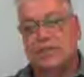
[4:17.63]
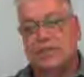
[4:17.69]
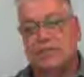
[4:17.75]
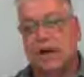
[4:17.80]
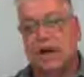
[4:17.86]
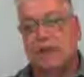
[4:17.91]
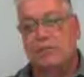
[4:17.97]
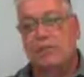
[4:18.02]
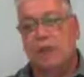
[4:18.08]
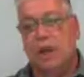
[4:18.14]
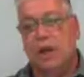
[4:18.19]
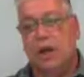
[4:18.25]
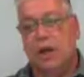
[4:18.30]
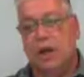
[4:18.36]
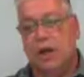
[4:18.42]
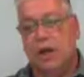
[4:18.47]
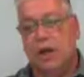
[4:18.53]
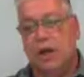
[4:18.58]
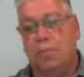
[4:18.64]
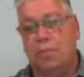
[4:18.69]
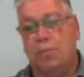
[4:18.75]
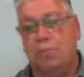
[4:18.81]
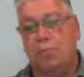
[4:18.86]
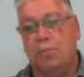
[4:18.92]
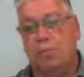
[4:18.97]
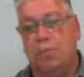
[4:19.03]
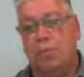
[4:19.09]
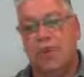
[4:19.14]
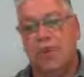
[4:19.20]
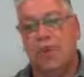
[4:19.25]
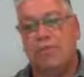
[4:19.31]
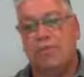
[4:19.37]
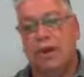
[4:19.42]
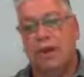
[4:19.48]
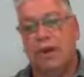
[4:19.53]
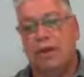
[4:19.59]
tough one. We
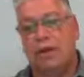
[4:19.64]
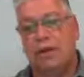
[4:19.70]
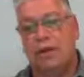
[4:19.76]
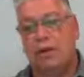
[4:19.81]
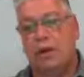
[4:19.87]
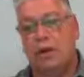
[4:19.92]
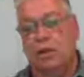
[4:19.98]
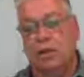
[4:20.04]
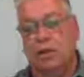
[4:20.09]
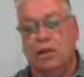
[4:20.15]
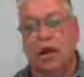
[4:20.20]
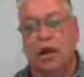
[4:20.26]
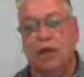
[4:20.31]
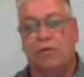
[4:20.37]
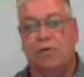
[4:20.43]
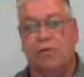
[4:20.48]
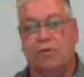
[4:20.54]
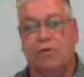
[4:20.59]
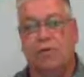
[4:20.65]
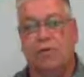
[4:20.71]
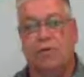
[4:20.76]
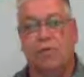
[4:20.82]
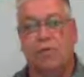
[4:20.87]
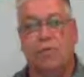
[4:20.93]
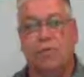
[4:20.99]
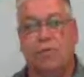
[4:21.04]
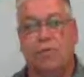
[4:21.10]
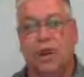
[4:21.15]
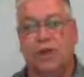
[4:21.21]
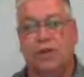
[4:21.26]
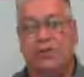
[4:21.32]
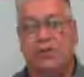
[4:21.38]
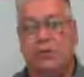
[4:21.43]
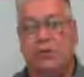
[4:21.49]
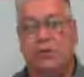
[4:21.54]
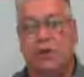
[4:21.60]
have had a lot of different
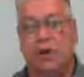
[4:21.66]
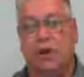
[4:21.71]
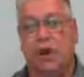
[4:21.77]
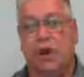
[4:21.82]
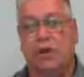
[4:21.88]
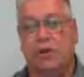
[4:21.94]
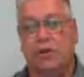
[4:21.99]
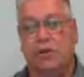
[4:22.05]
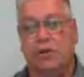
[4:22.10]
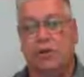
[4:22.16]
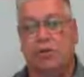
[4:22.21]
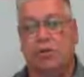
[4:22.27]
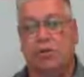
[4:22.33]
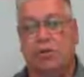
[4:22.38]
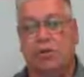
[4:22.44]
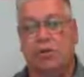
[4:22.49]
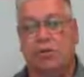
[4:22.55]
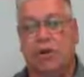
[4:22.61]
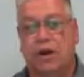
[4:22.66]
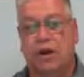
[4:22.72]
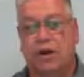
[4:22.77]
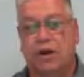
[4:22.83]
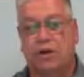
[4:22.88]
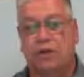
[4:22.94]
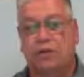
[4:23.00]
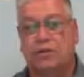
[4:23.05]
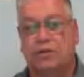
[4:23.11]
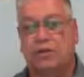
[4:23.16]
information put out on the coronavirus.